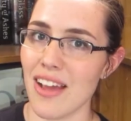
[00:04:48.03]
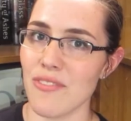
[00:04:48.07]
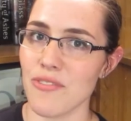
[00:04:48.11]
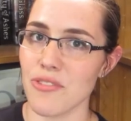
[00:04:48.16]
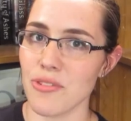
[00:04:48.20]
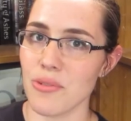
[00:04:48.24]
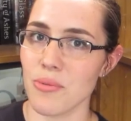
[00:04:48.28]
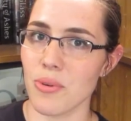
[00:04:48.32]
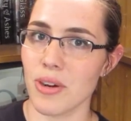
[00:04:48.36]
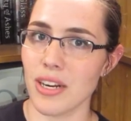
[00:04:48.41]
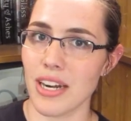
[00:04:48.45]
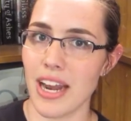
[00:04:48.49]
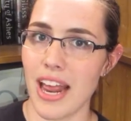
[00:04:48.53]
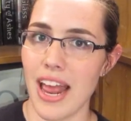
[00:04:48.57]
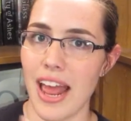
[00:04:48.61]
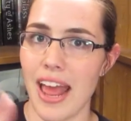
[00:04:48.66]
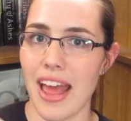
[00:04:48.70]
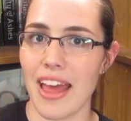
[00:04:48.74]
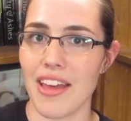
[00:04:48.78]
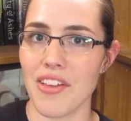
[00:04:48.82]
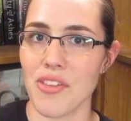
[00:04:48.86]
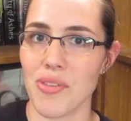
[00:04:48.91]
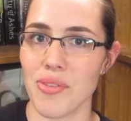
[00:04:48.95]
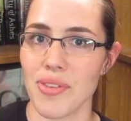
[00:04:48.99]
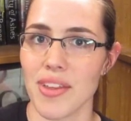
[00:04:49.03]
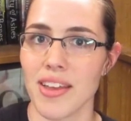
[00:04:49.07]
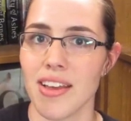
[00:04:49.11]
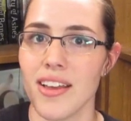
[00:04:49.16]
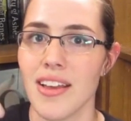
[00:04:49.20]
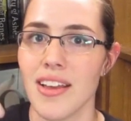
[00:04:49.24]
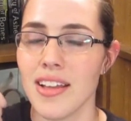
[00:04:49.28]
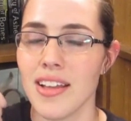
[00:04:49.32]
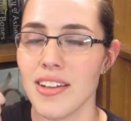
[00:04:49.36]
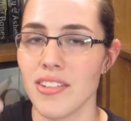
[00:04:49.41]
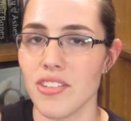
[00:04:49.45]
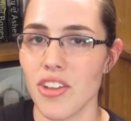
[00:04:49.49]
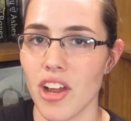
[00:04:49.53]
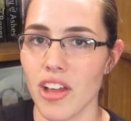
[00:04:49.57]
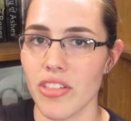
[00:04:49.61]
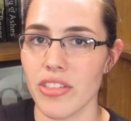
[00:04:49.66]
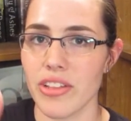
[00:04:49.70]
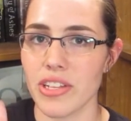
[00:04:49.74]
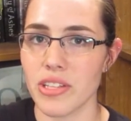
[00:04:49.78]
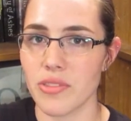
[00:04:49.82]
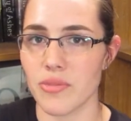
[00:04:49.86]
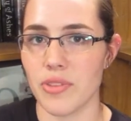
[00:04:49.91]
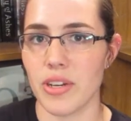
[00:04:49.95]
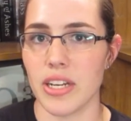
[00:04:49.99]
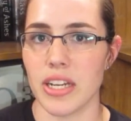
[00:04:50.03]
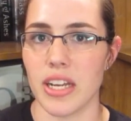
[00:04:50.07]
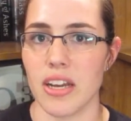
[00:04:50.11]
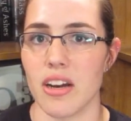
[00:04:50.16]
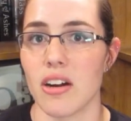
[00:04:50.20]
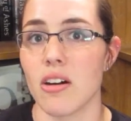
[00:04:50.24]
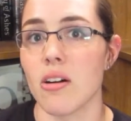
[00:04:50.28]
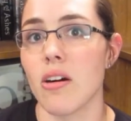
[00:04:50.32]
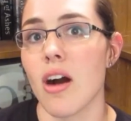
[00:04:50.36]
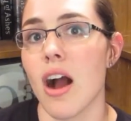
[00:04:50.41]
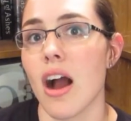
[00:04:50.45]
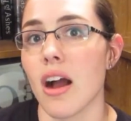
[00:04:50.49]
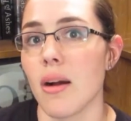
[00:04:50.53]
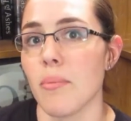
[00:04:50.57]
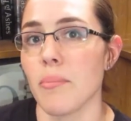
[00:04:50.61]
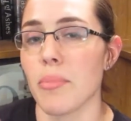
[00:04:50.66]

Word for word: everyone has done this video,